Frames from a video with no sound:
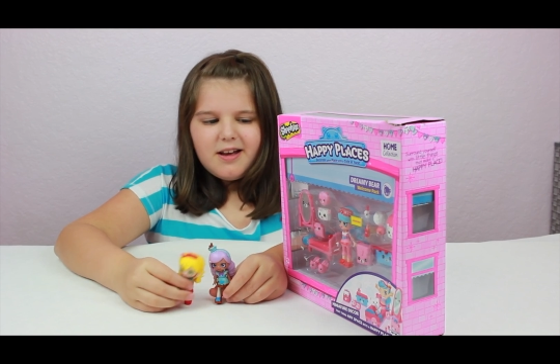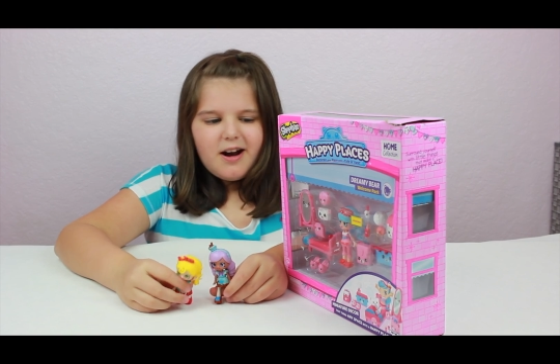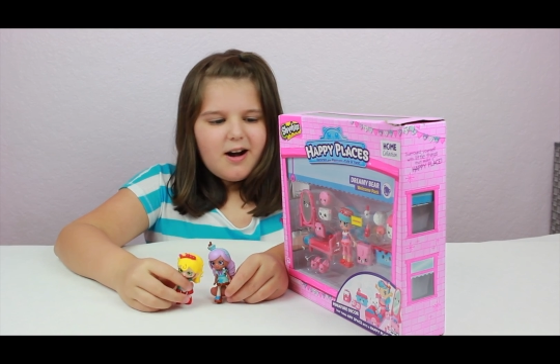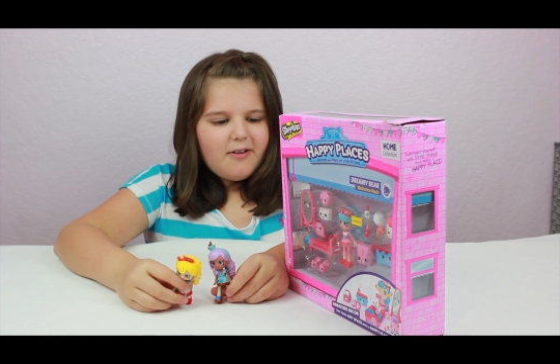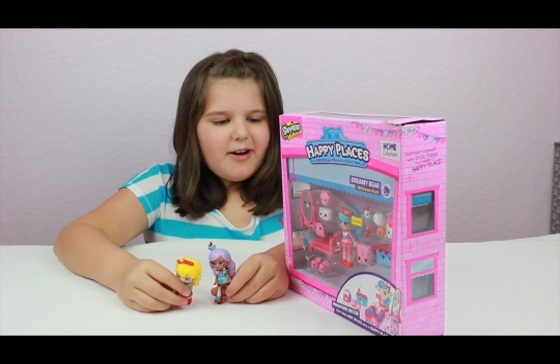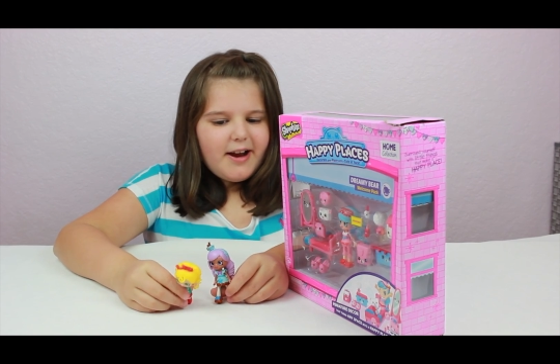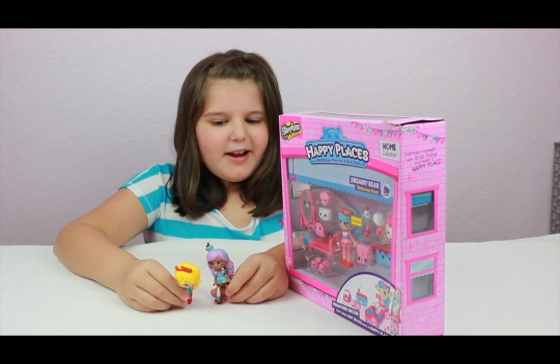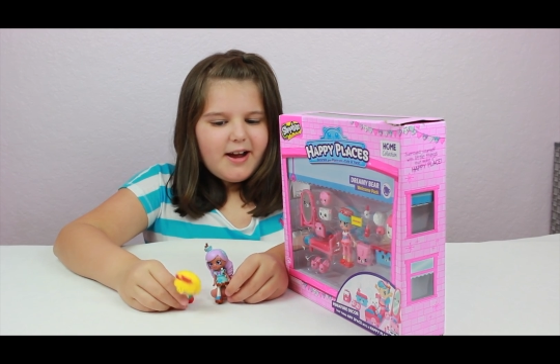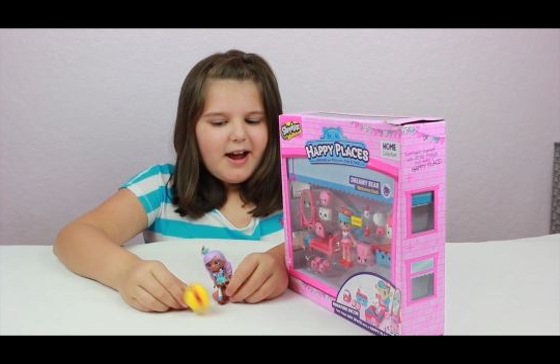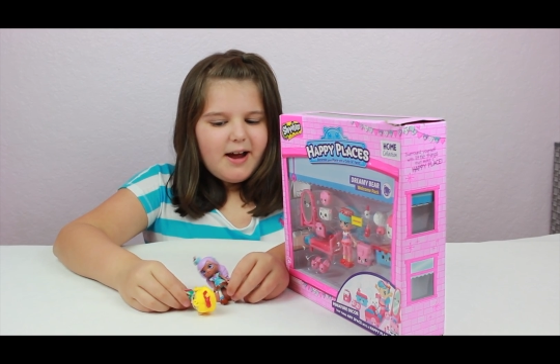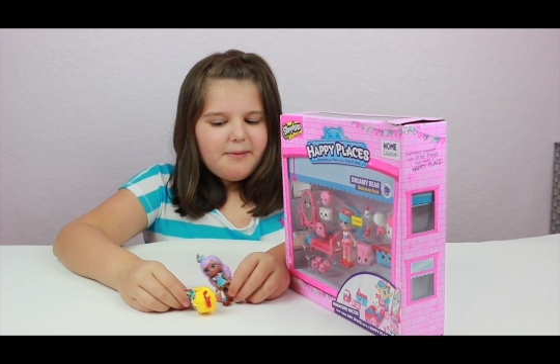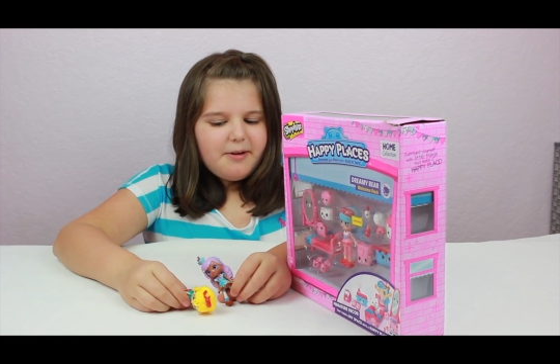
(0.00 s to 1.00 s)
All right,
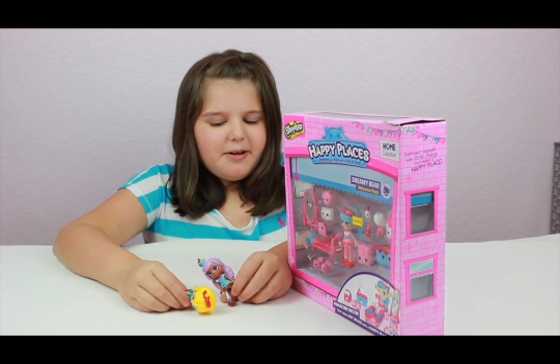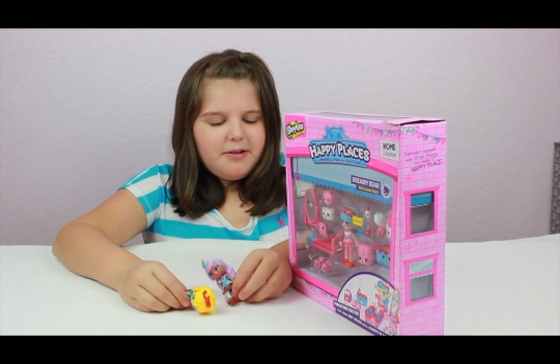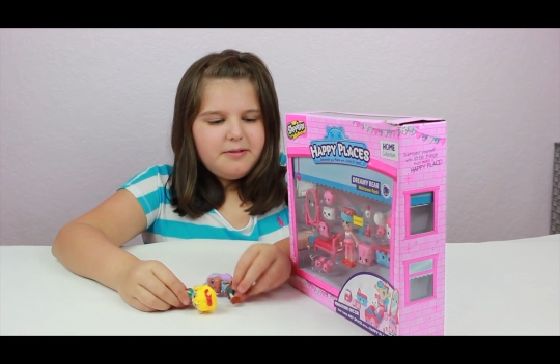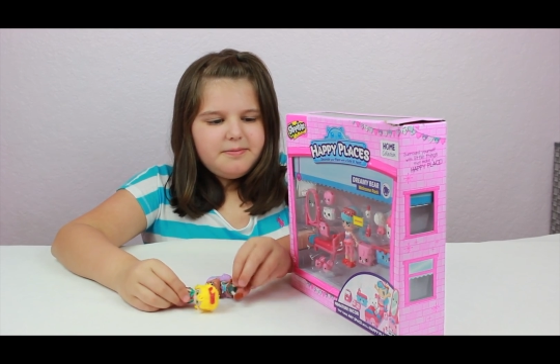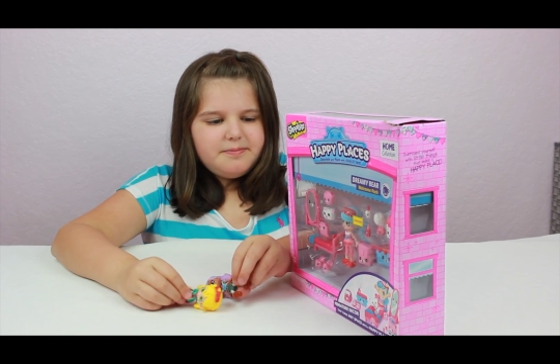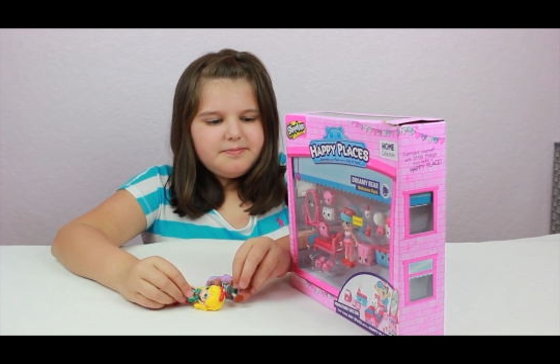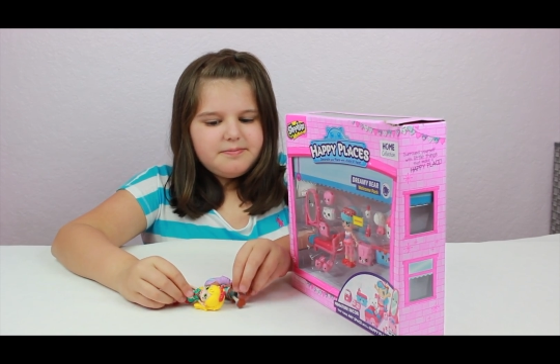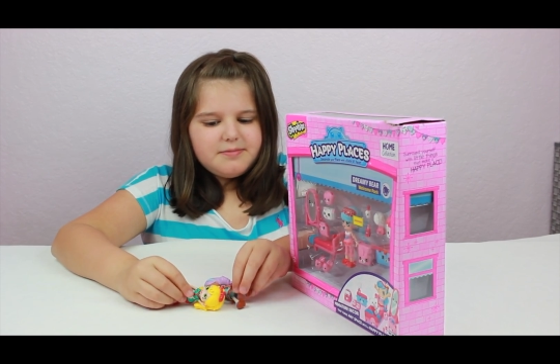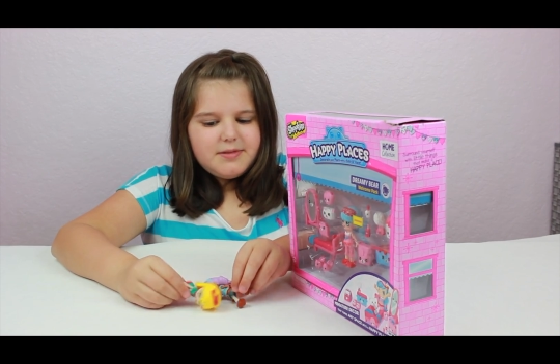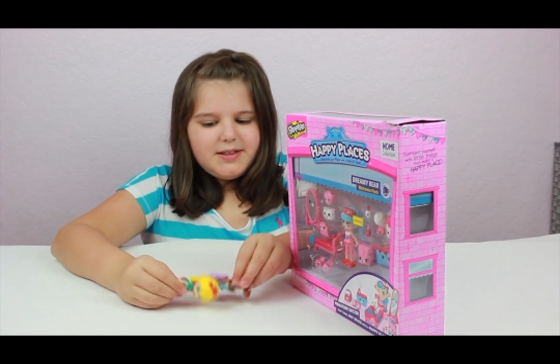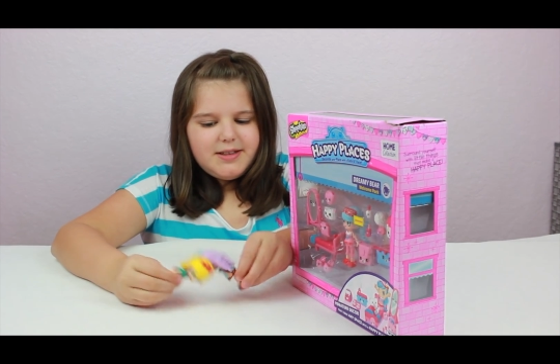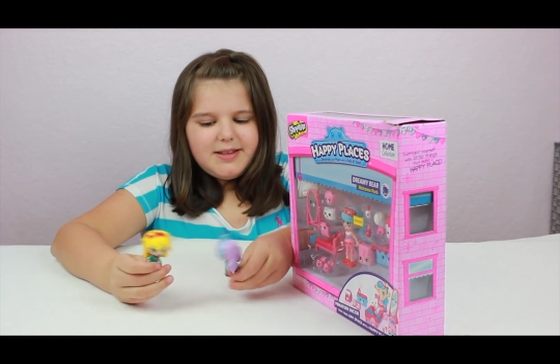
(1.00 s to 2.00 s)
I will.
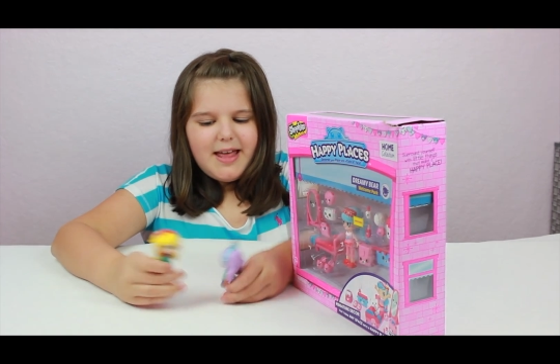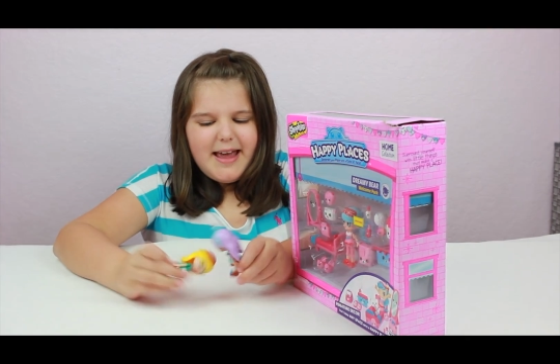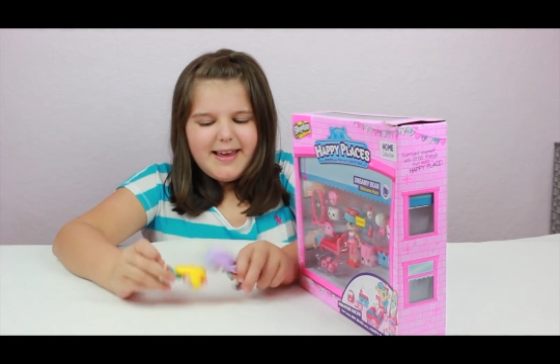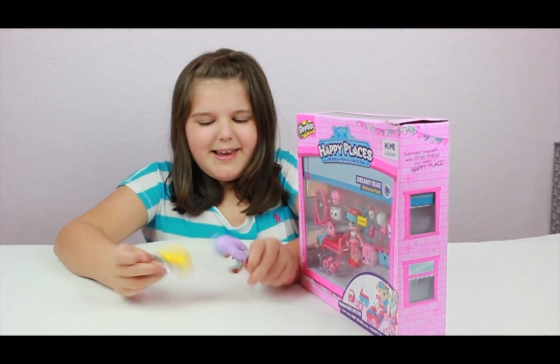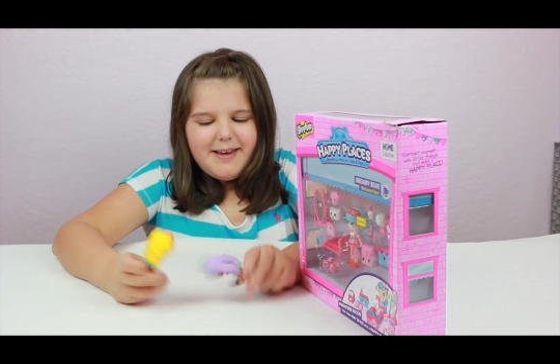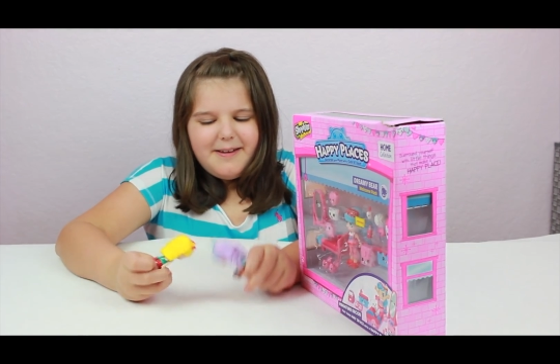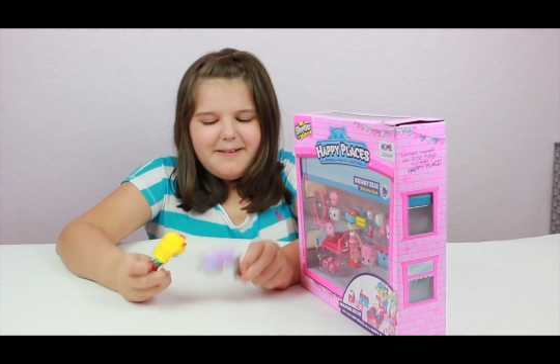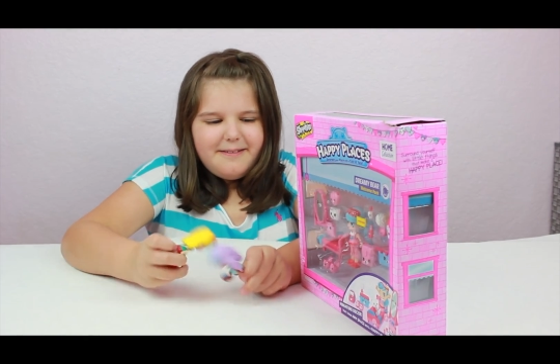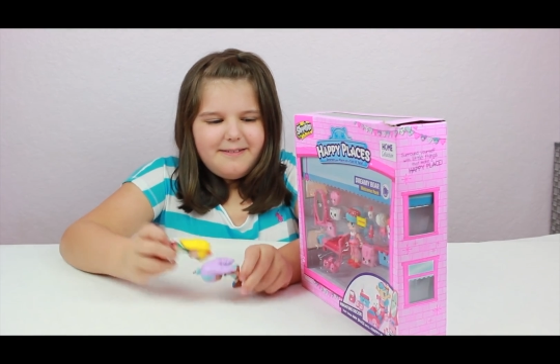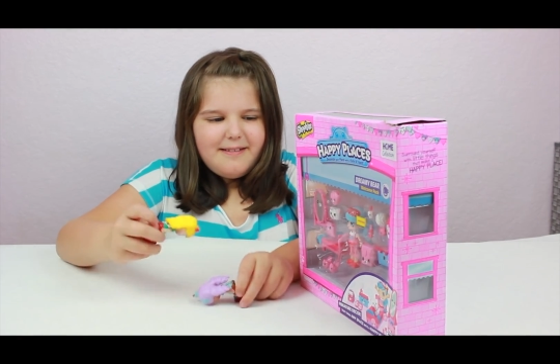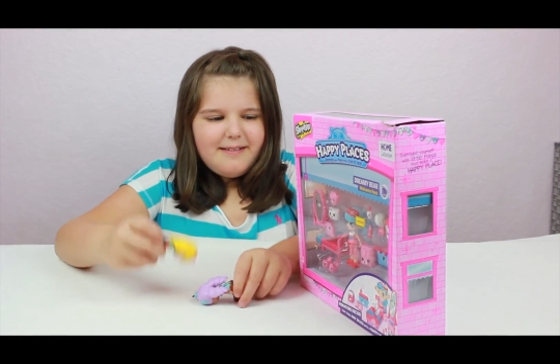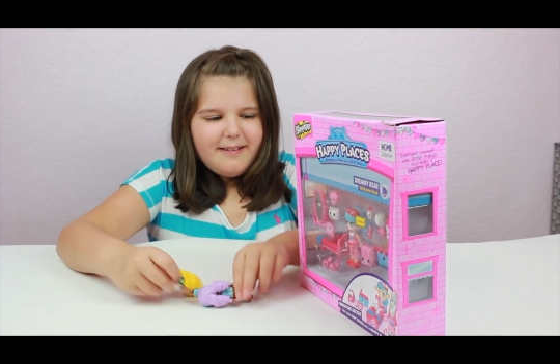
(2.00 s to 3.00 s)

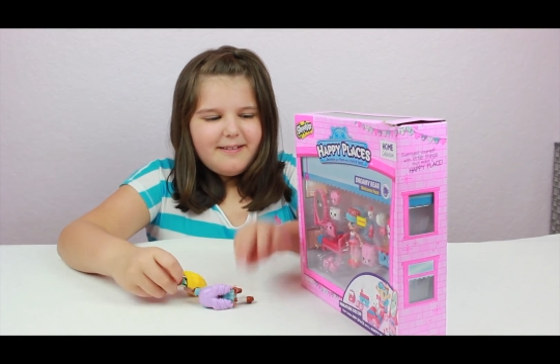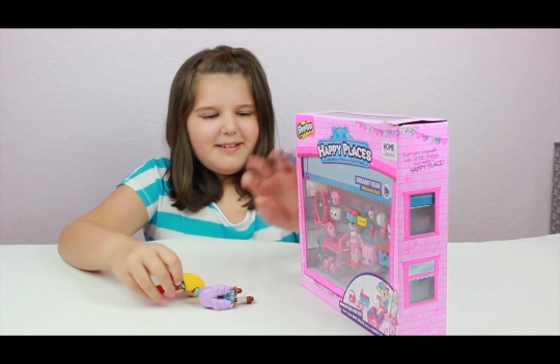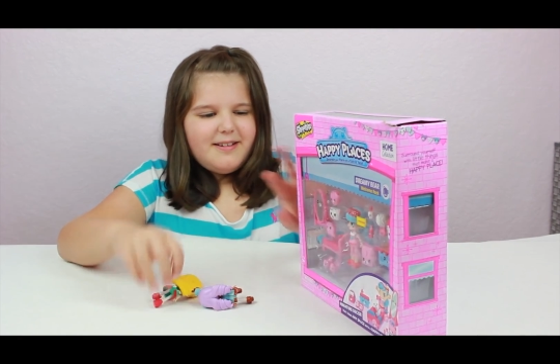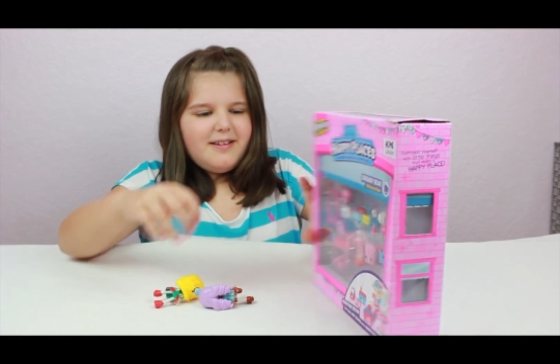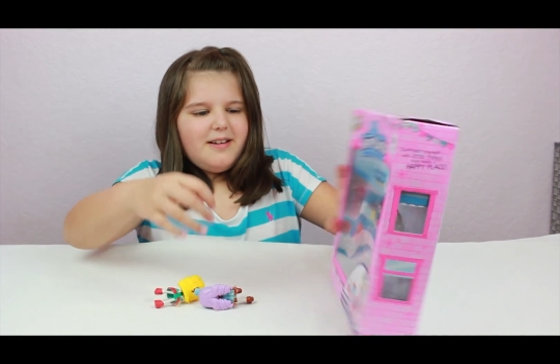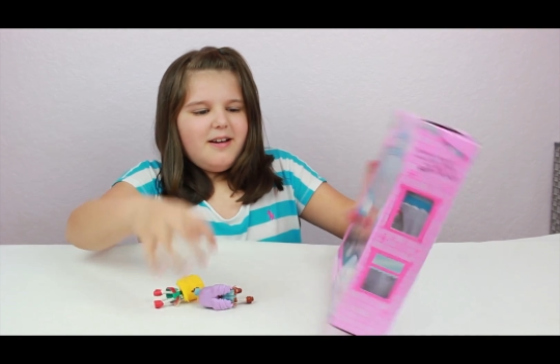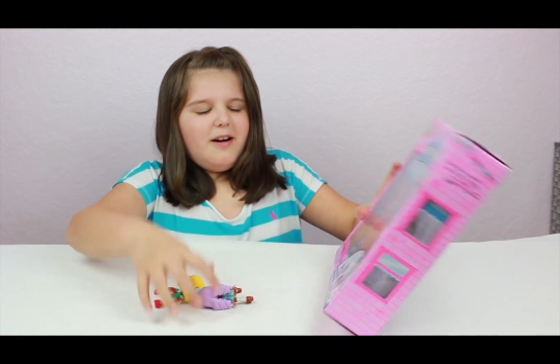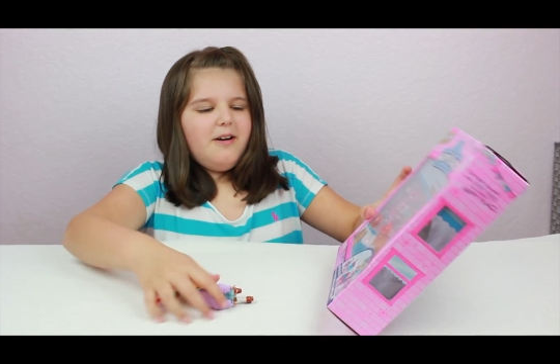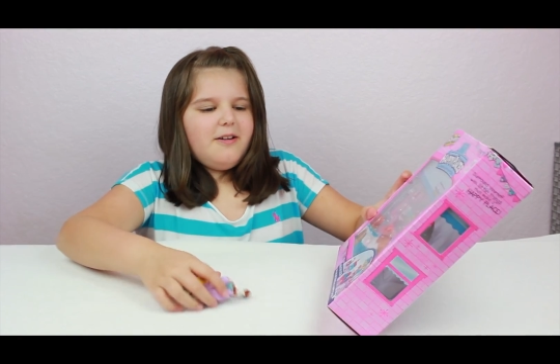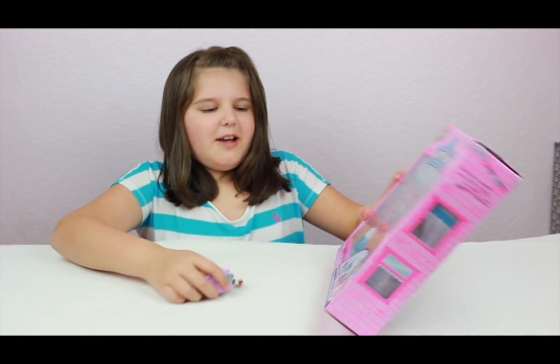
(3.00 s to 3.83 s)
Thank you.